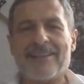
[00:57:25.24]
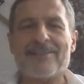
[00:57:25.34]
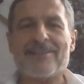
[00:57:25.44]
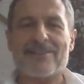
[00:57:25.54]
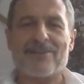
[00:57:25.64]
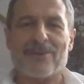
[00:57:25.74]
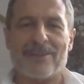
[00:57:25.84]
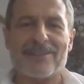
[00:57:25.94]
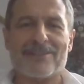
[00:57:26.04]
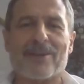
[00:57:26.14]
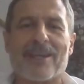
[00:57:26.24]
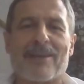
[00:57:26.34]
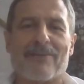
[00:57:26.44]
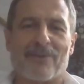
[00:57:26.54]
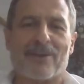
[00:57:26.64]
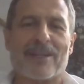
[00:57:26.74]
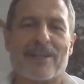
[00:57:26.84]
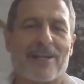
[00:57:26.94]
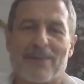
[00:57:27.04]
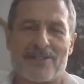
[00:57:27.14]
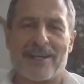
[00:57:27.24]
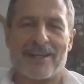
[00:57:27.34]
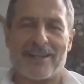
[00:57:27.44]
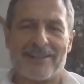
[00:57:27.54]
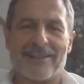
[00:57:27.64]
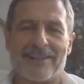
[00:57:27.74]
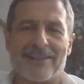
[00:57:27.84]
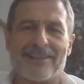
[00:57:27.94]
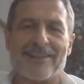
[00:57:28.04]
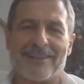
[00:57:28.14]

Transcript: it's okay for Kilimanjaro.